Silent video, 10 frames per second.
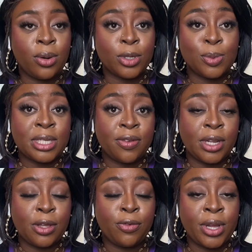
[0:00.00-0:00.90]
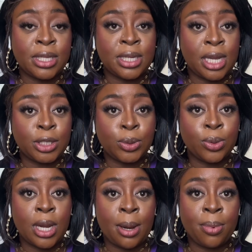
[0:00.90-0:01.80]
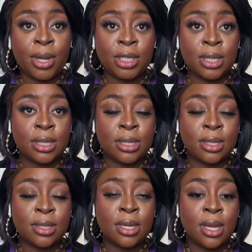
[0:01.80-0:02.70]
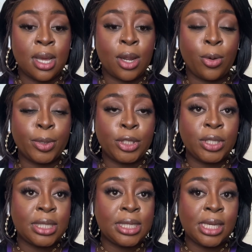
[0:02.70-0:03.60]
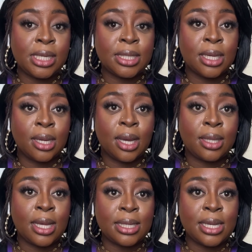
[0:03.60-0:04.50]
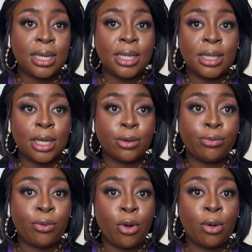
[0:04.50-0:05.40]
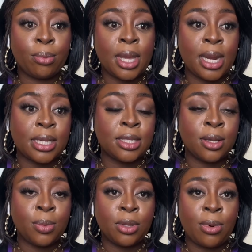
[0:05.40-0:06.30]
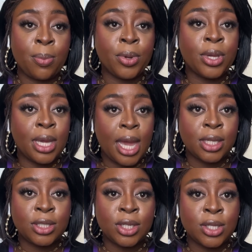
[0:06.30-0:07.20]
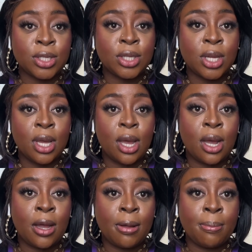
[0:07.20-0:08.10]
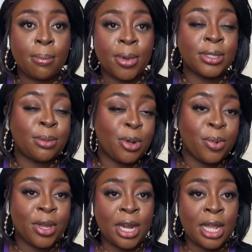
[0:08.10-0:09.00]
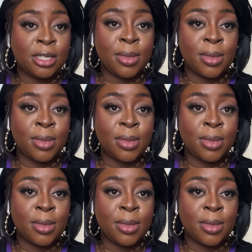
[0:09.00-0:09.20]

look specifically for international collaborations and opportunities. And that's anything from connecting them with the right booking agents, because I'm not a booking agent